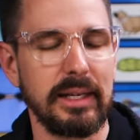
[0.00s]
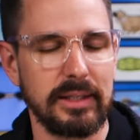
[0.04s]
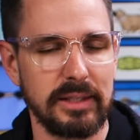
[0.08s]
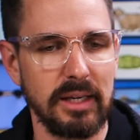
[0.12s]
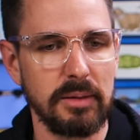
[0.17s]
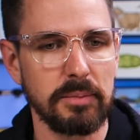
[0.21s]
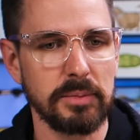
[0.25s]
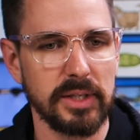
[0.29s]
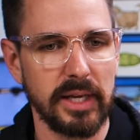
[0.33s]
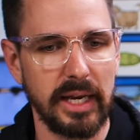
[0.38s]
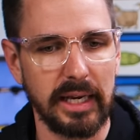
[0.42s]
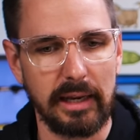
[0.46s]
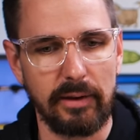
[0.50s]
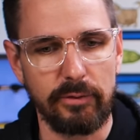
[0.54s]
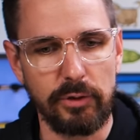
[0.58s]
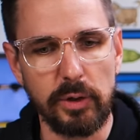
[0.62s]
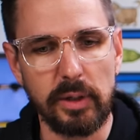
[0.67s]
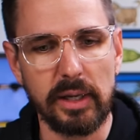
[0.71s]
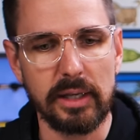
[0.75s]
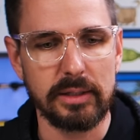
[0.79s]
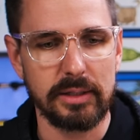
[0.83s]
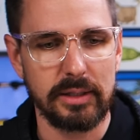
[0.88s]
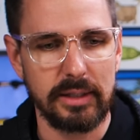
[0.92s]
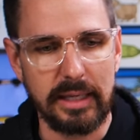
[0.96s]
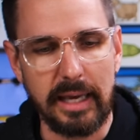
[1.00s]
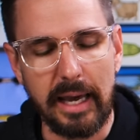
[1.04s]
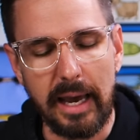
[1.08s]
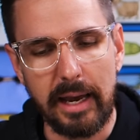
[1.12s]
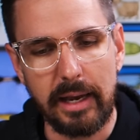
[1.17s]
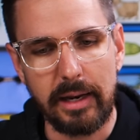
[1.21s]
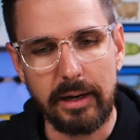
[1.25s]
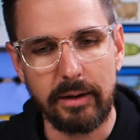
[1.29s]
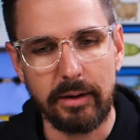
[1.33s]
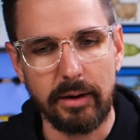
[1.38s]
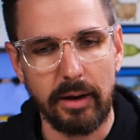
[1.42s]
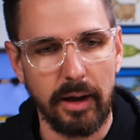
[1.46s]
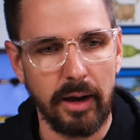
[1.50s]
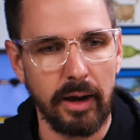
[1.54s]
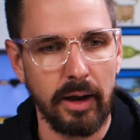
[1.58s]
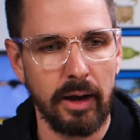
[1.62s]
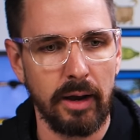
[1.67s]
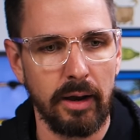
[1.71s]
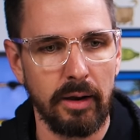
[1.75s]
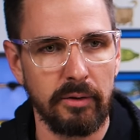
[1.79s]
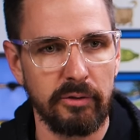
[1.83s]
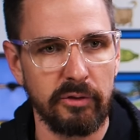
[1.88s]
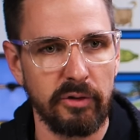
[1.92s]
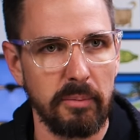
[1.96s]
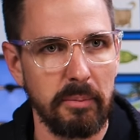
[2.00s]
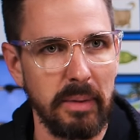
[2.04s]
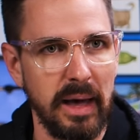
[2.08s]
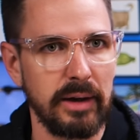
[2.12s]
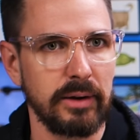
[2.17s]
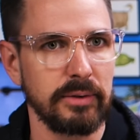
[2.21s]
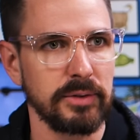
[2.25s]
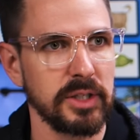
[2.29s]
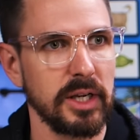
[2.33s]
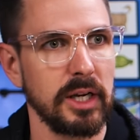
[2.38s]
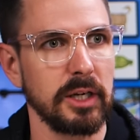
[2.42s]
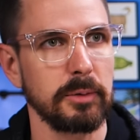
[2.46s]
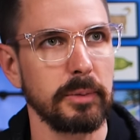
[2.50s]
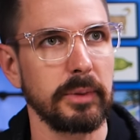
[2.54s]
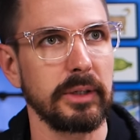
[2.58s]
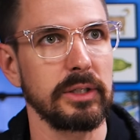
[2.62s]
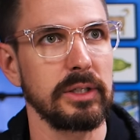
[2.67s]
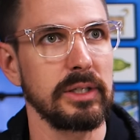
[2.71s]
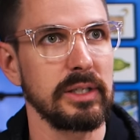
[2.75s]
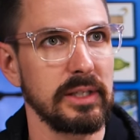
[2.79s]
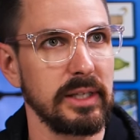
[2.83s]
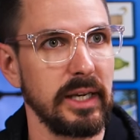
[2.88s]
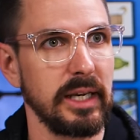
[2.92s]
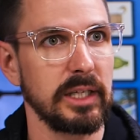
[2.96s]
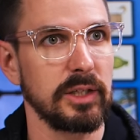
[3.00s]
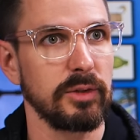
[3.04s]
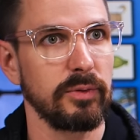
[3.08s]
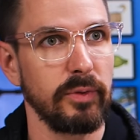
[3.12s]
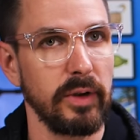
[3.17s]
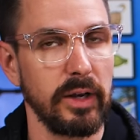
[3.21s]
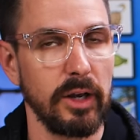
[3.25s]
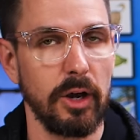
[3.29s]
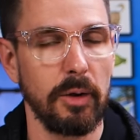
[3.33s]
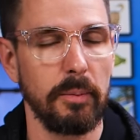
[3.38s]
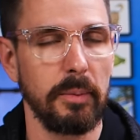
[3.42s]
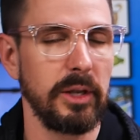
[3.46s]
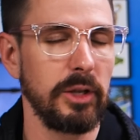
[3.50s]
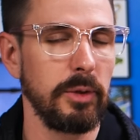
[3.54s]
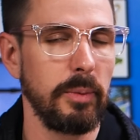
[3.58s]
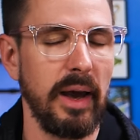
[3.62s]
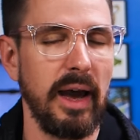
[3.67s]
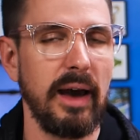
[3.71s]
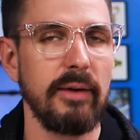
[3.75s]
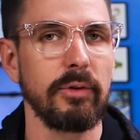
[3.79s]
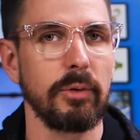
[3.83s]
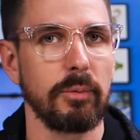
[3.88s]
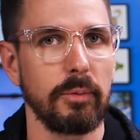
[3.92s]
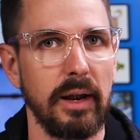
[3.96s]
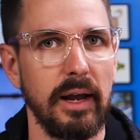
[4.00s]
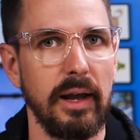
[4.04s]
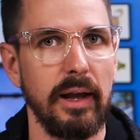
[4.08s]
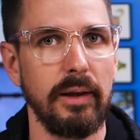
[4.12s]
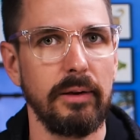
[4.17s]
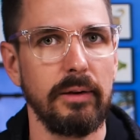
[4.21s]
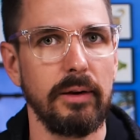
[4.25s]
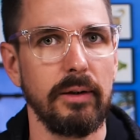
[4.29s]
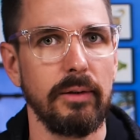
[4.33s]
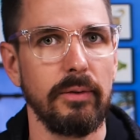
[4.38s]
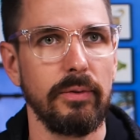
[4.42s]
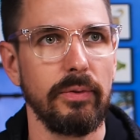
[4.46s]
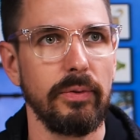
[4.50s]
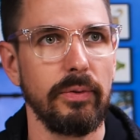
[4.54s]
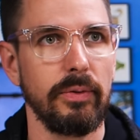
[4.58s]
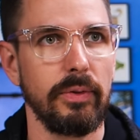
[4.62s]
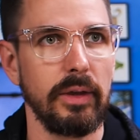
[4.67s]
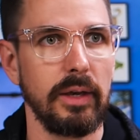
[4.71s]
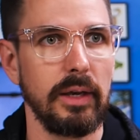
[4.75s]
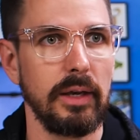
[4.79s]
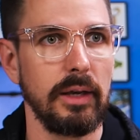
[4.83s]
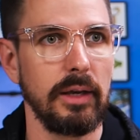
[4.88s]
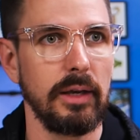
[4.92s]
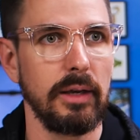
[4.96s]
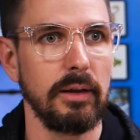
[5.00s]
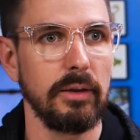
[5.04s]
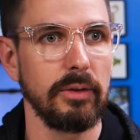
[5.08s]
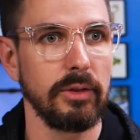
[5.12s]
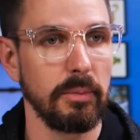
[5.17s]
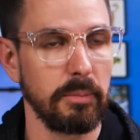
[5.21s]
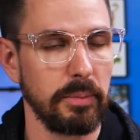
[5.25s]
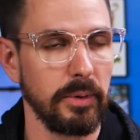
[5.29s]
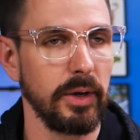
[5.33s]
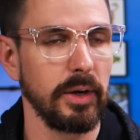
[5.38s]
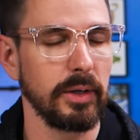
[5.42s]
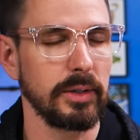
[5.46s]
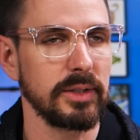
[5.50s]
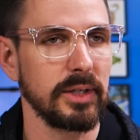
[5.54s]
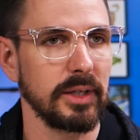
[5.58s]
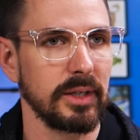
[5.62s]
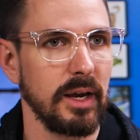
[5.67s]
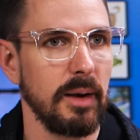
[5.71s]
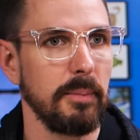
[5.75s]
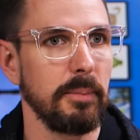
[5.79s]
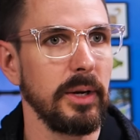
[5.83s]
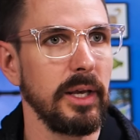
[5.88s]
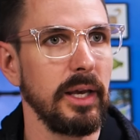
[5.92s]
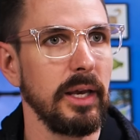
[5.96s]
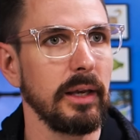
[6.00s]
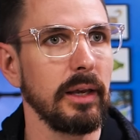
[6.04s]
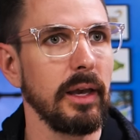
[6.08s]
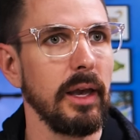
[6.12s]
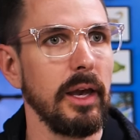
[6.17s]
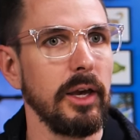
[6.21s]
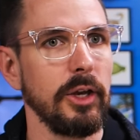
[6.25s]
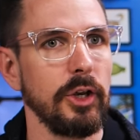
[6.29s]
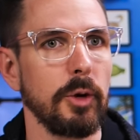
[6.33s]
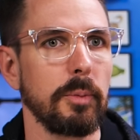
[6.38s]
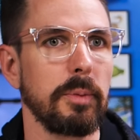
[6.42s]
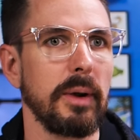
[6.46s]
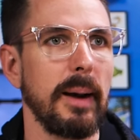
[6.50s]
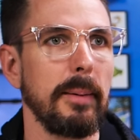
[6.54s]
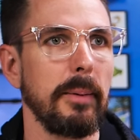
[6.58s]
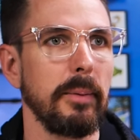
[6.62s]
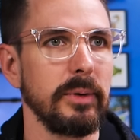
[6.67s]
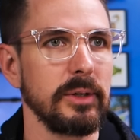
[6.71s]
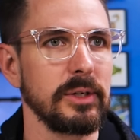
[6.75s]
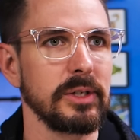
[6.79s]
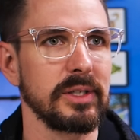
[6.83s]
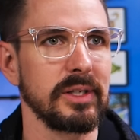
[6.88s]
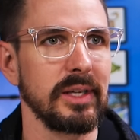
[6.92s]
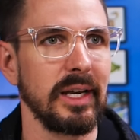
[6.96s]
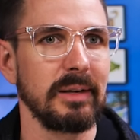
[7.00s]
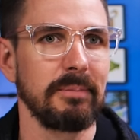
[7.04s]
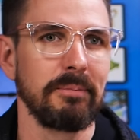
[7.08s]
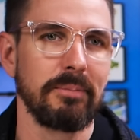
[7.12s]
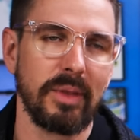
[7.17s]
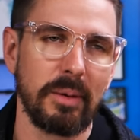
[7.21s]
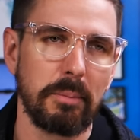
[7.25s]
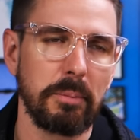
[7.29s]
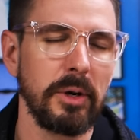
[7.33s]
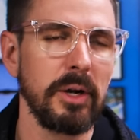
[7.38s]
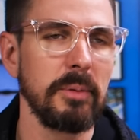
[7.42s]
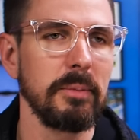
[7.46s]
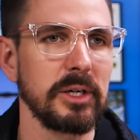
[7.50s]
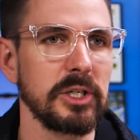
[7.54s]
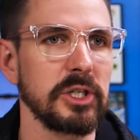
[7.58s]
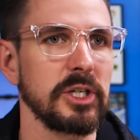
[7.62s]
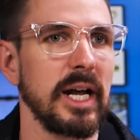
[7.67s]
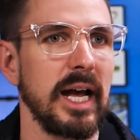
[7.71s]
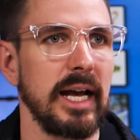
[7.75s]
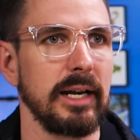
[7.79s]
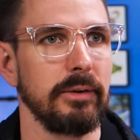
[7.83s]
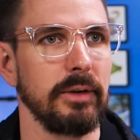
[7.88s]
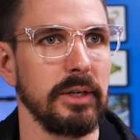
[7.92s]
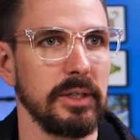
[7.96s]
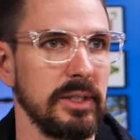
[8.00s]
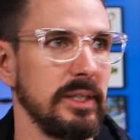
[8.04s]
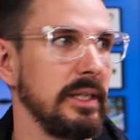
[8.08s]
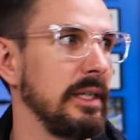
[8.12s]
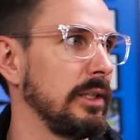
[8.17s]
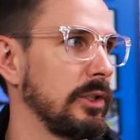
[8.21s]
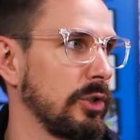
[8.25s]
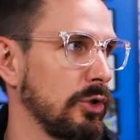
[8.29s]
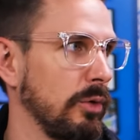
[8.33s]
it seems like if you get to the end of Ballad of Songbirds and Snakes' film, and you haven't read the the books accompanying, you're probably just like pretty much Tigris sees